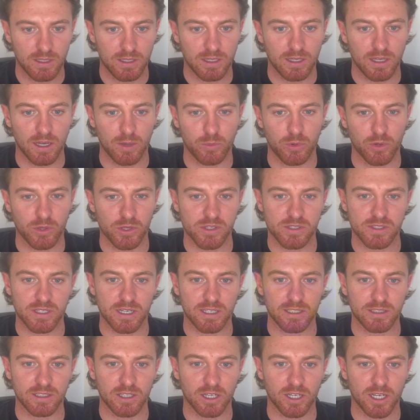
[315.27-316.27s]
I'm not using
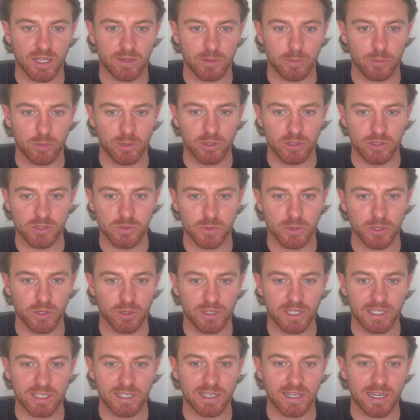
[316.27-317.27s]
any dynamic blocks. We're not
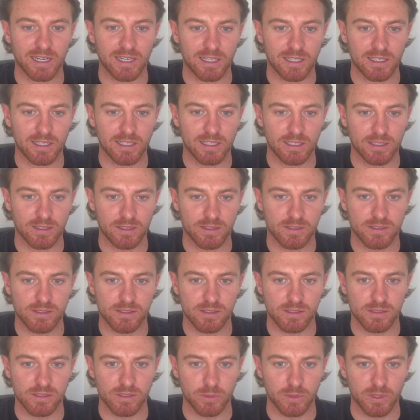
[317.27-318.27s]
needing any links,
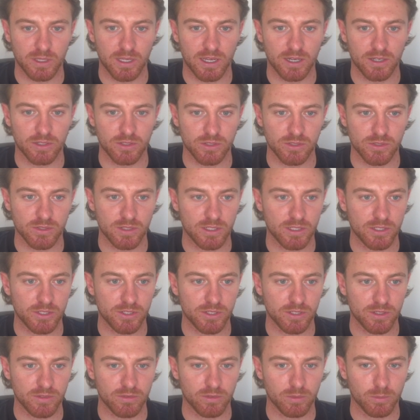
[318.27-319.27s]
so we can just
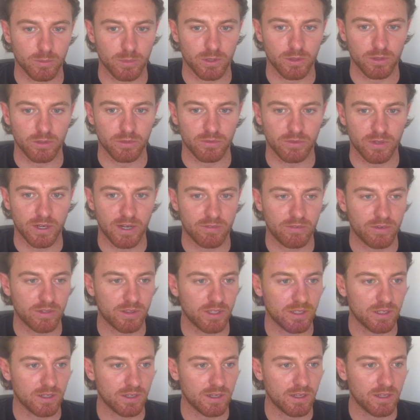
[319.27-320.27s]
literally remove
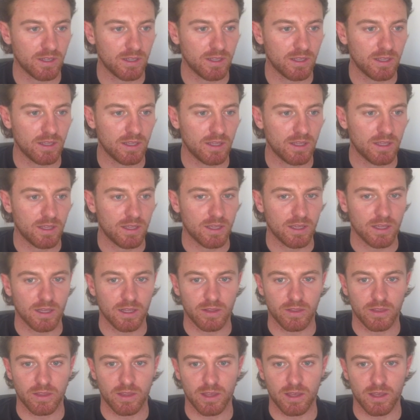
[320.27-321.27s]
everything
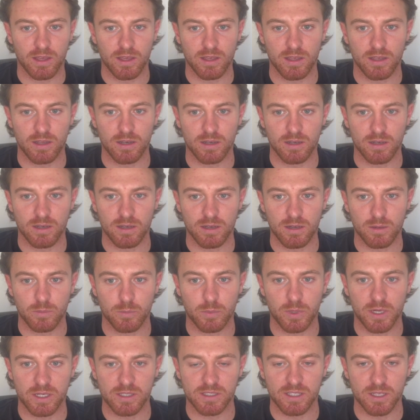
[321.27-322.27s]
and then
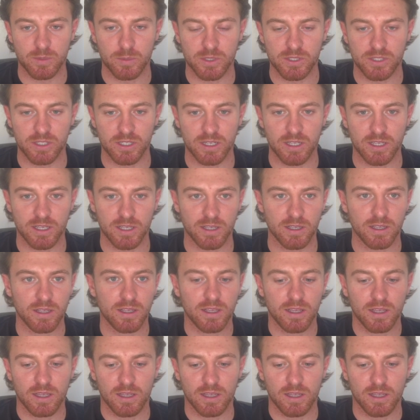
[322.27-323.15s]
place an image in here.